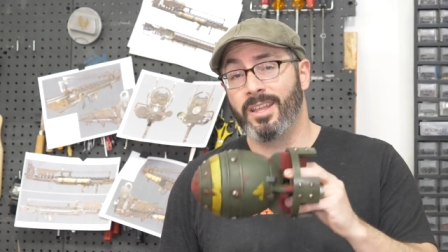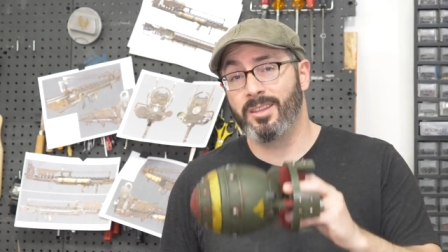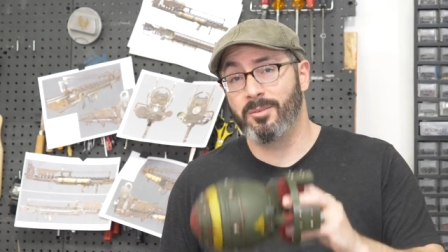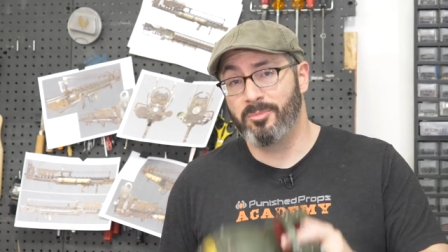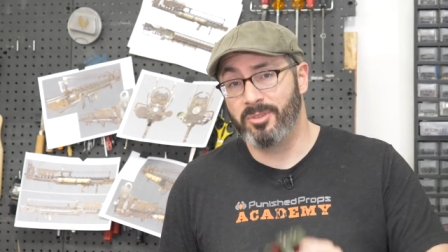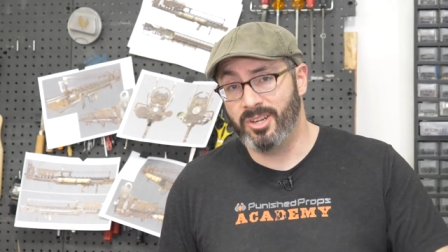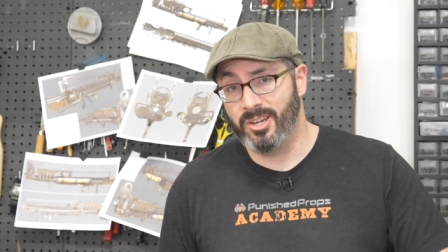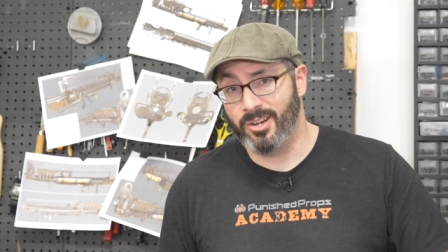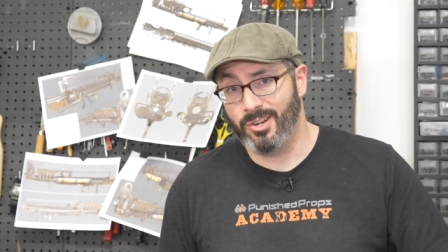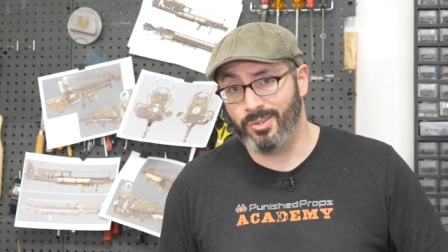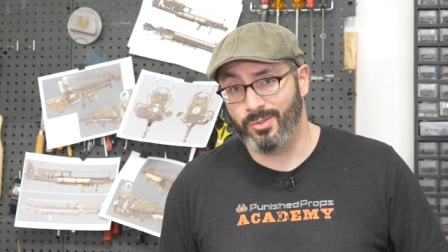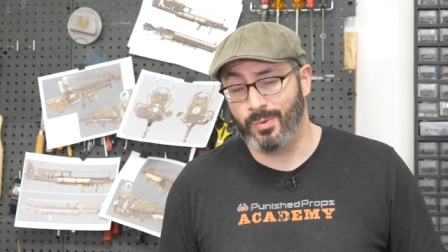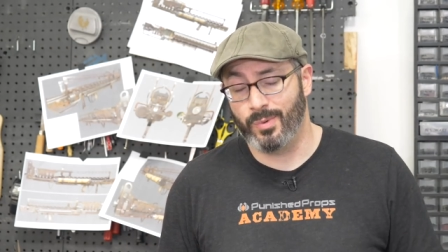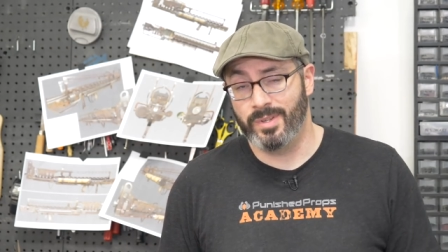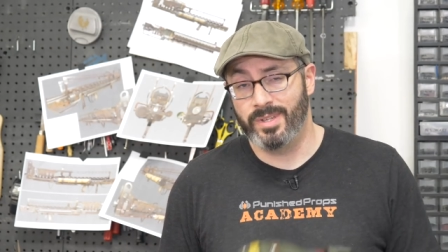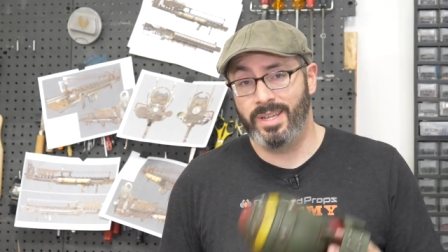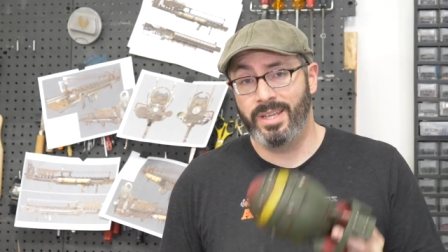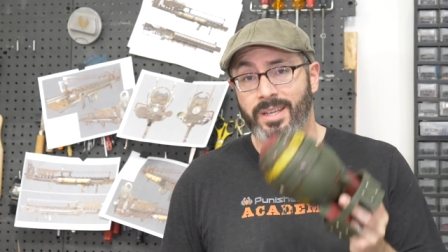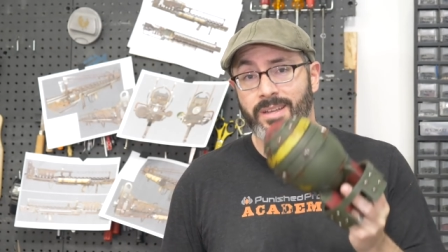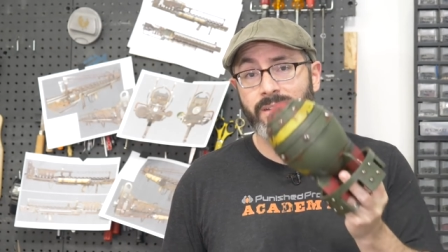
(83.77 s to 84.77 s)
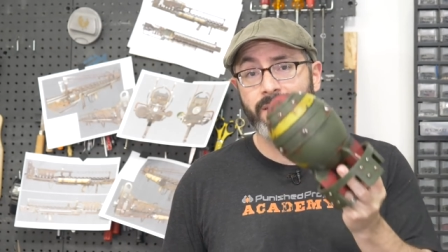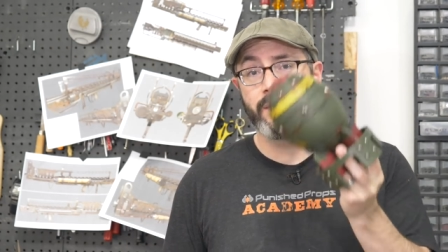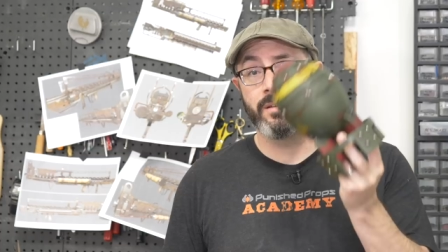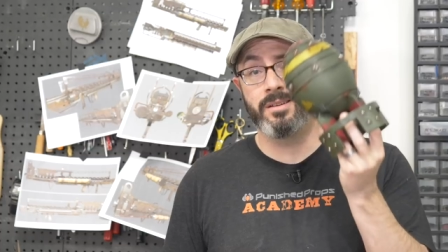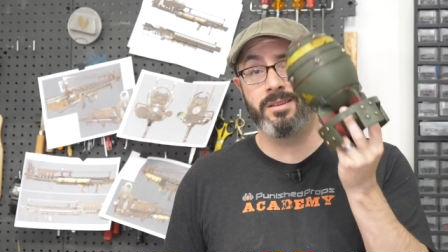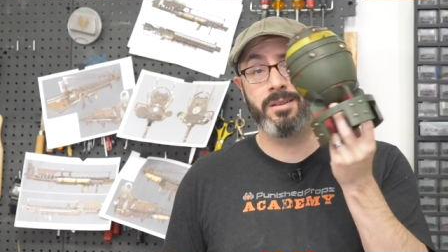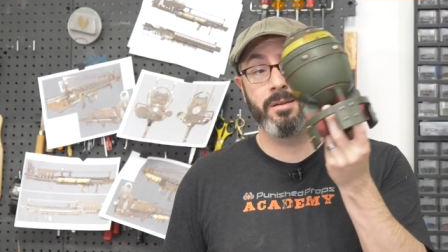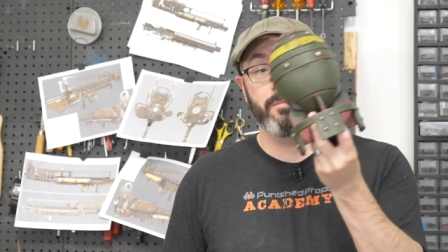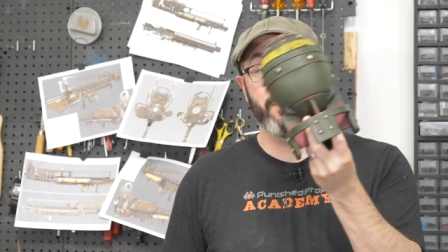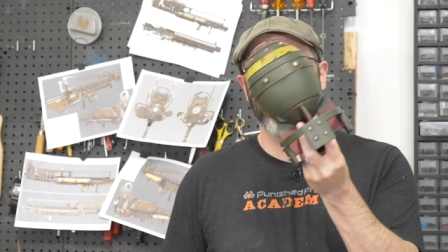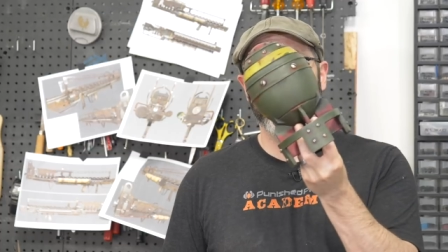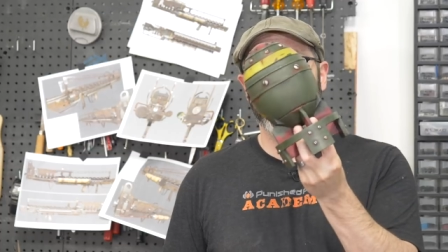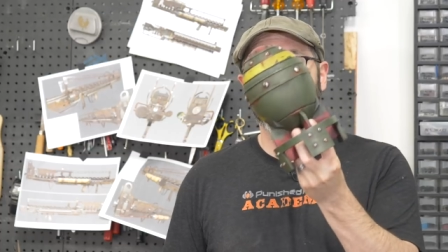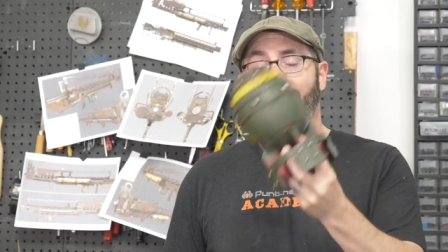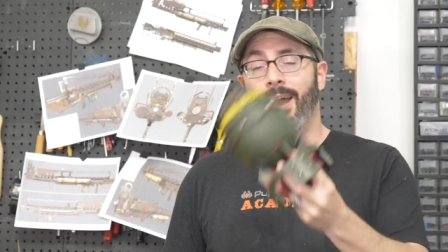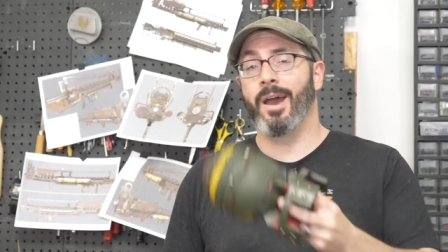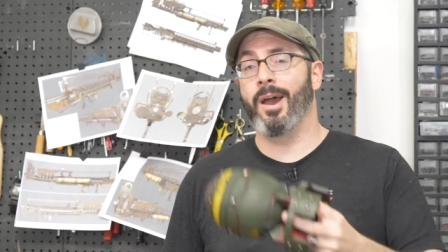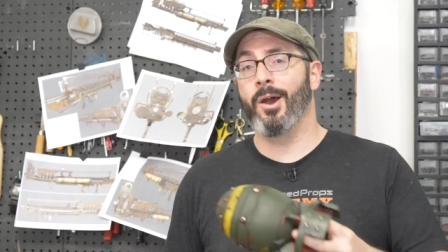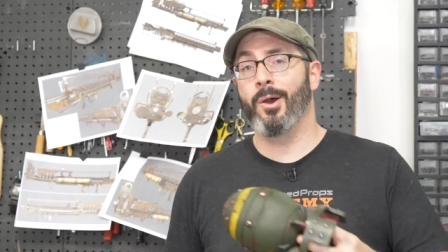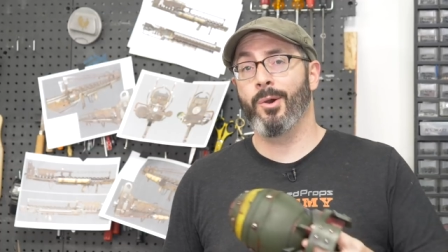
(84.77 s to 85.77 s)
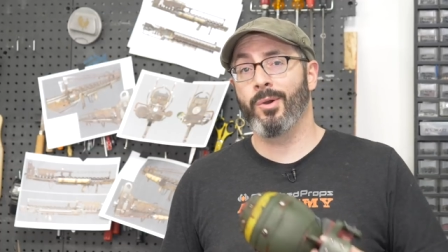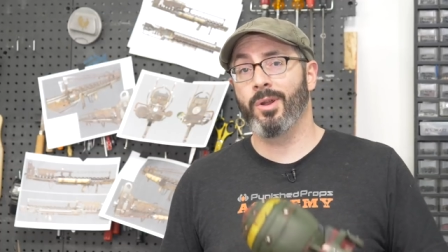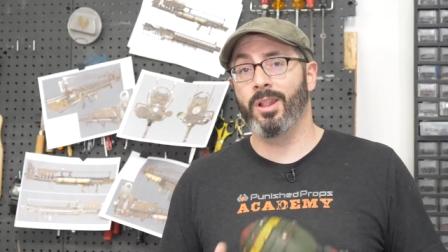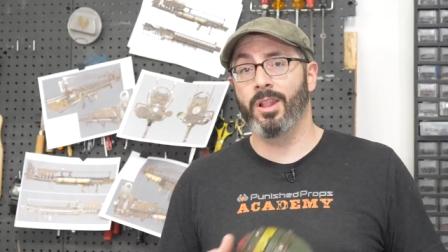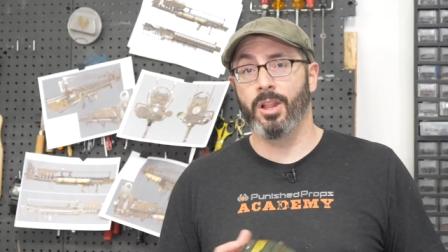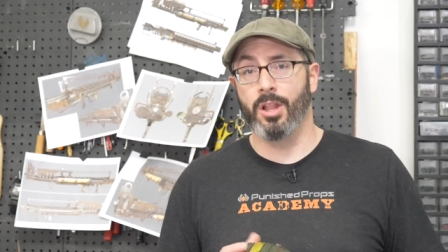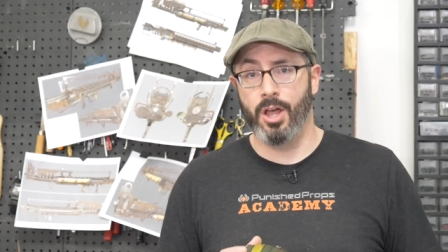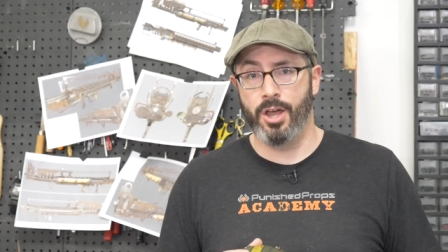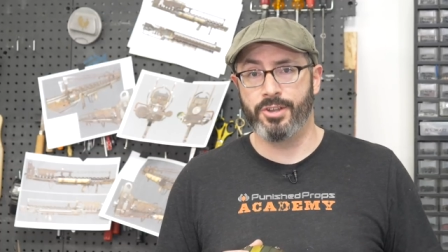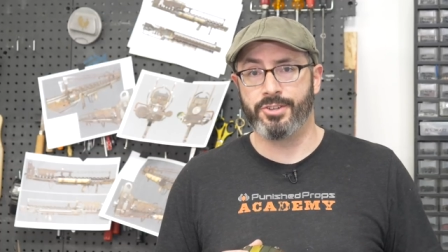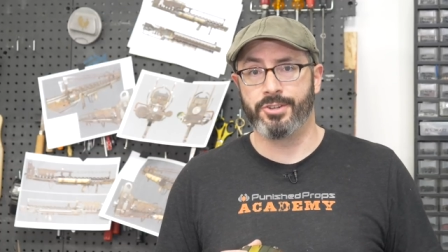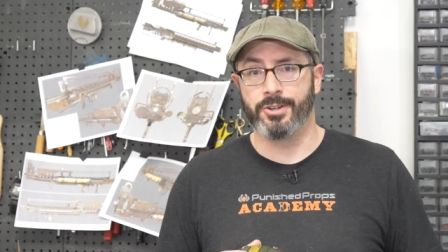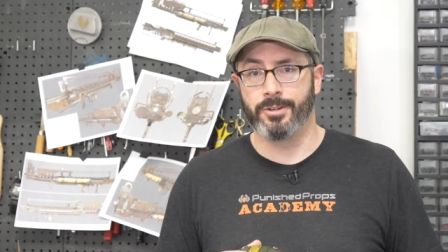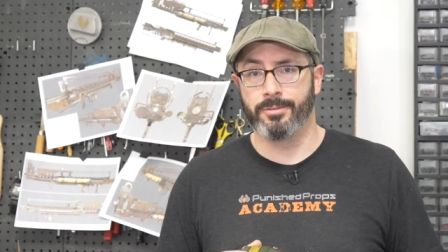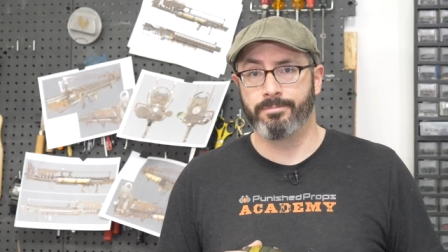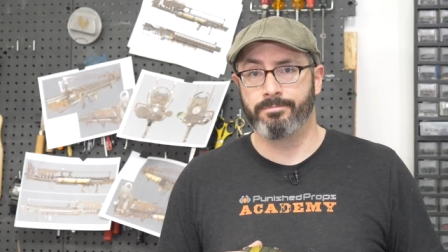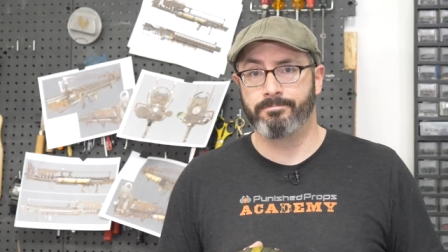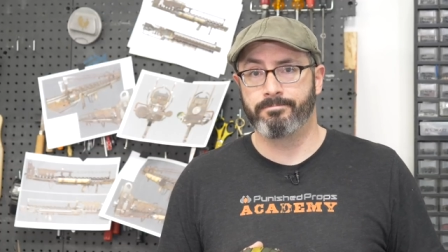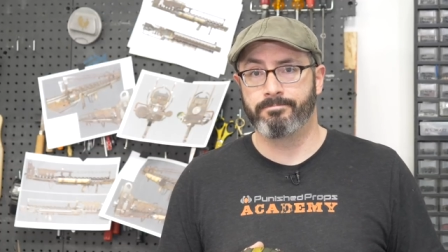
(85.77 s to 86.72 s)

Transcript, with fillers: at the materials we'll need to make our launcher.